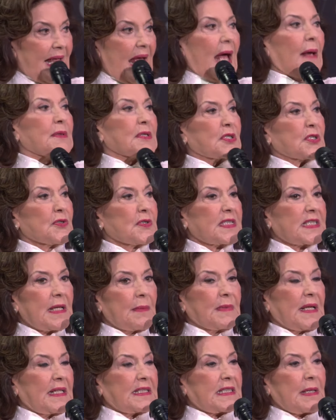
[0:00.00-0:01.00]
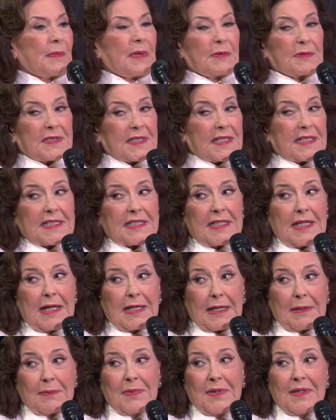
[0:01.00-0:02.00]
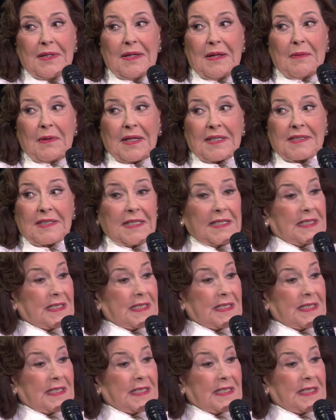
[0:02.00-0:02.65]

I was sure someday somebody was going to slug him, because he'd